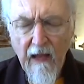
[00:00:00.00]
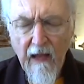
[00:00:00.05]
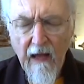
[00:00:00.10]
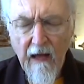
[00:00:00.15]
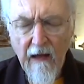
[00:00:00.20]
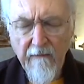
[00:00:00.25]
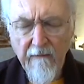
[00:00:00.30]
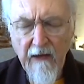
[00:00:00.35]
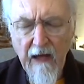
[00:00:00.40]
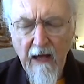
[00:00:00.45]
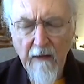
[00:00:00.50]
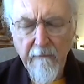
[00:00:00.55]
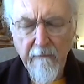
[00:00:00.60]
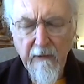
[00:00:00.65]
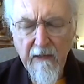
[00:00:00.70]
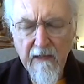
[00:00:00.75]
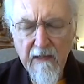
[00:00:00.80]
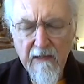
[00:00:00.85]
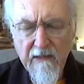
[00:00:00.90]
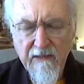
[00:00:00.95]
have
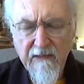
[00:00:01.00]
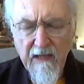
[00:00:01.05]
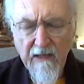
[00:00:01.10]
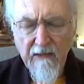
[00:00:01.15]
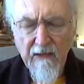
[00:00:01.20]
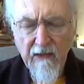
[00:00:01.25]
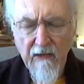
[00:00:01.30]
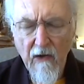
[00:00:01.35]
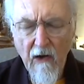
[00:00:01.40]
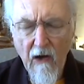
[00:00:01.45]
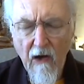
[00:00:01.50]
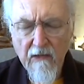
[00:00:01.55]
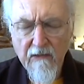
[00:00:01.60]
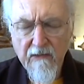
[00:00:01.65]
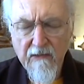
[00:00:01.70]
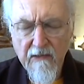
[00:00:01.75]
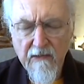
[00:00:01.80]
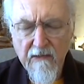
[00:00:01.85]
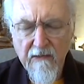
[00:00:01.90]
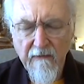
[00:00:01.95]
happiness and the
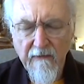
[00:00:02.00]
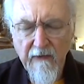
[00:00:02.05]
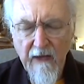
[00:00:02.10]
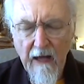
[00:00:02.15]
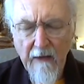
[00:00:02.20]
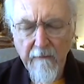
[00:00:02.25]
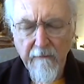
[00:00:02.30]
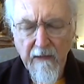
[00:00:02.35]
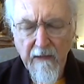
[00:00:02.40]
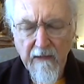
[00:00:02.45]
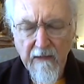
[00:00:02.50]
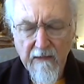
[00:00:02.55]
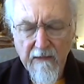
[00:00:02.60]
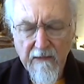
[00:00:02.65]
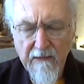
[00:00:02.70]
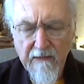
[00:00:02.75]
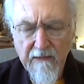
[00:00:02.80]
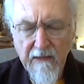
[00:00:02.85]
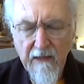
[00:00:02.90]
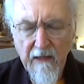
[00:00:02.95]
causes of
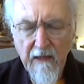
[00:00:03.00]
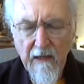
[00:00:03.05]
happiness.